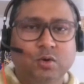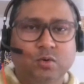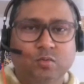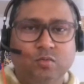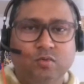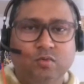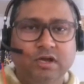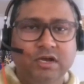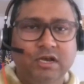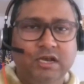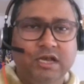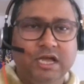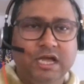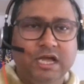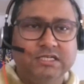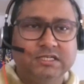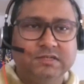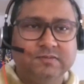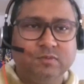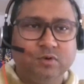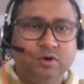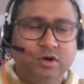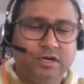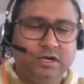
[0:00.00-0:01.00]
One
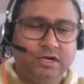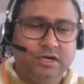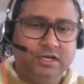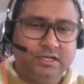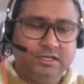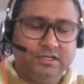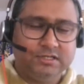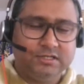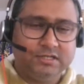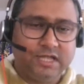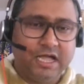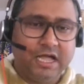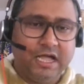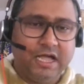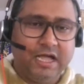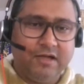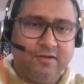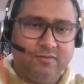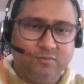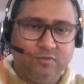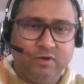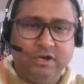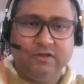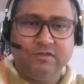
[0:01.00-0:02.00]
last point is,
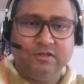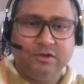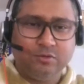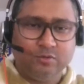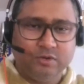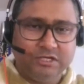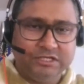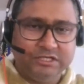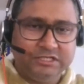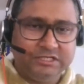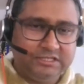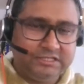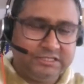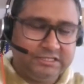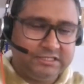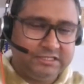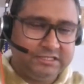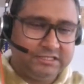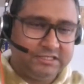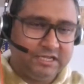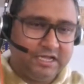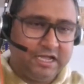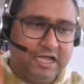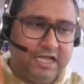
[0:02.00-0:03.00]
one of the
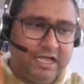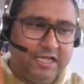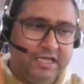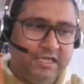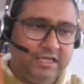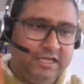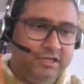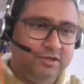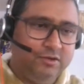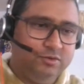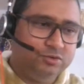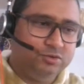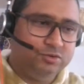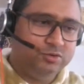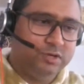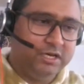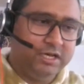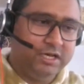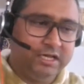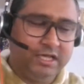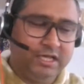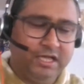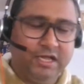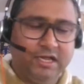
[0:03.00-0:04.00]
questions I
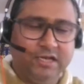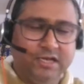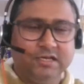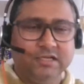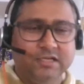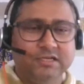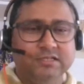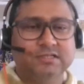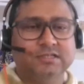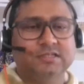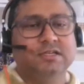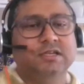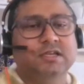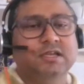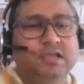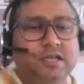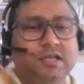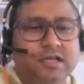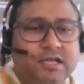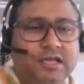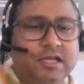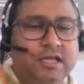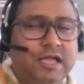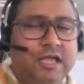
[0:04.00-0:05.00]
usually get is,
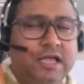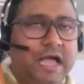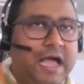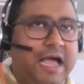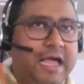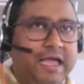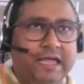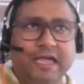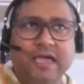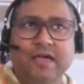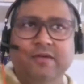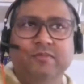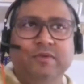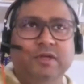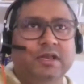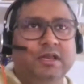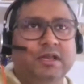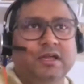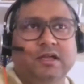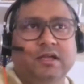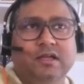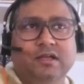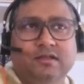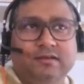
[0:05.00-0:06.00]
I am in
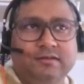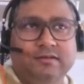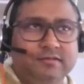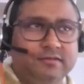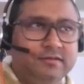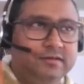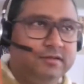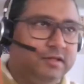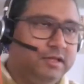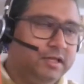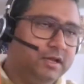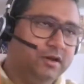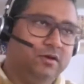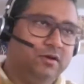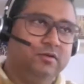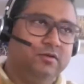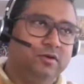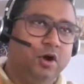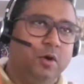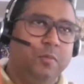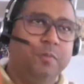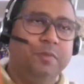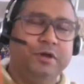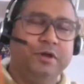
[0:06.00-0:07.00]
a
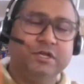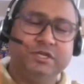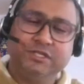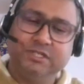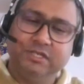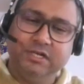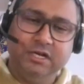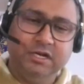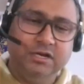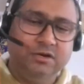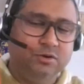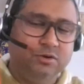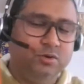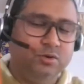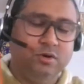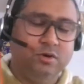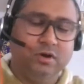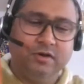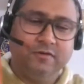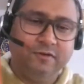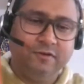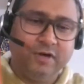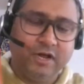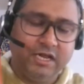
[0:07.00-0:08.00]
operational role,
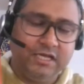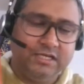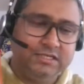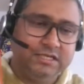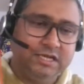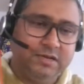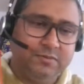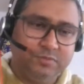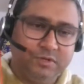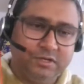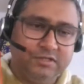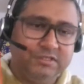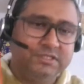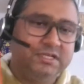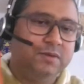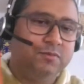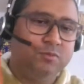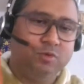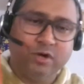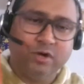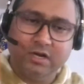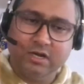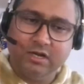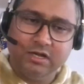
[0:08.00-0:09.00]
for example,
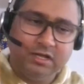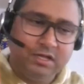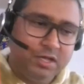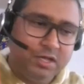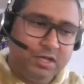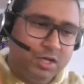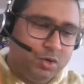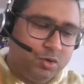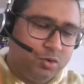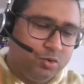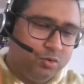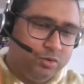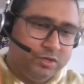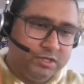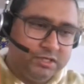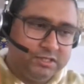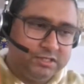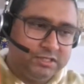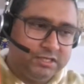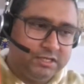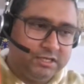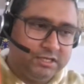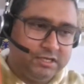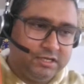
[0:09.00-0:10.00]
someone who
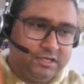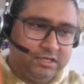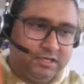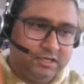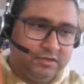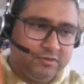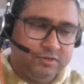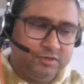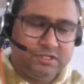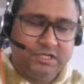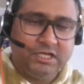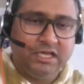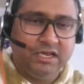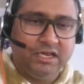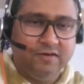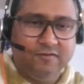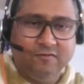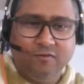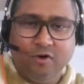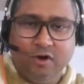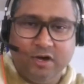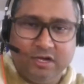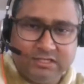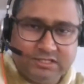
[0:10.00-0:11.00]
is an
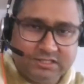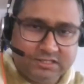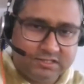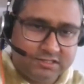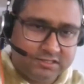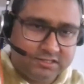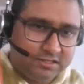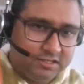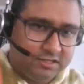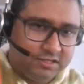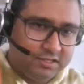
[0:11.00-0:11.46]
invoice